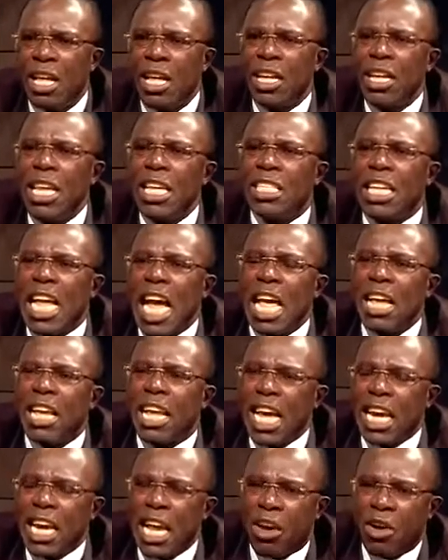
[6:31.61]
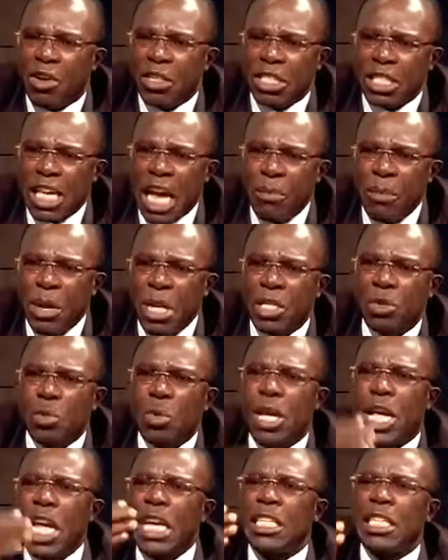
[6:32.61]
this guy get a consignment, we
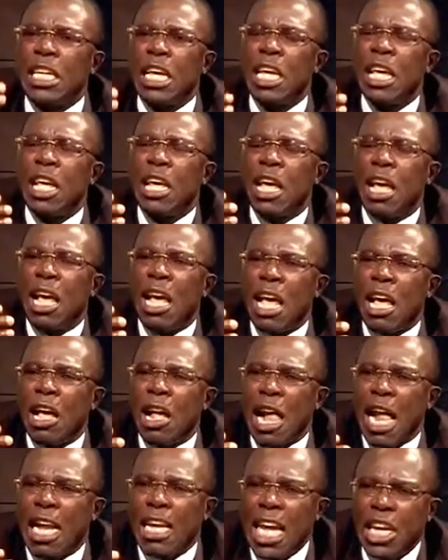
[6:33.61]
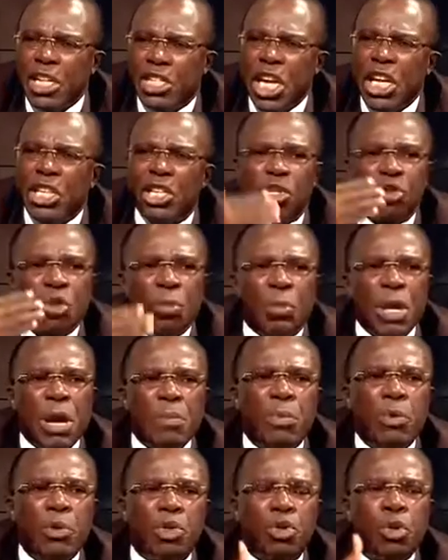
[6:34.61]
get an agent to be
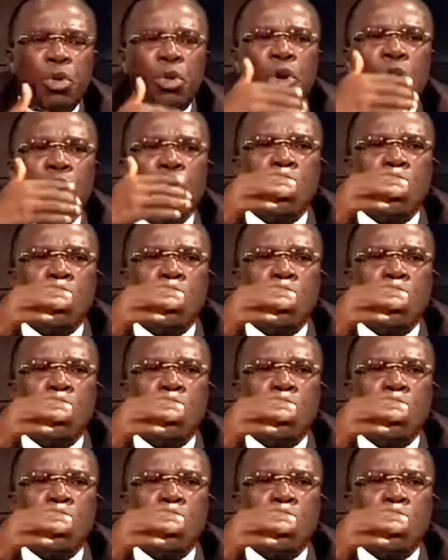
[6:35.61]
able to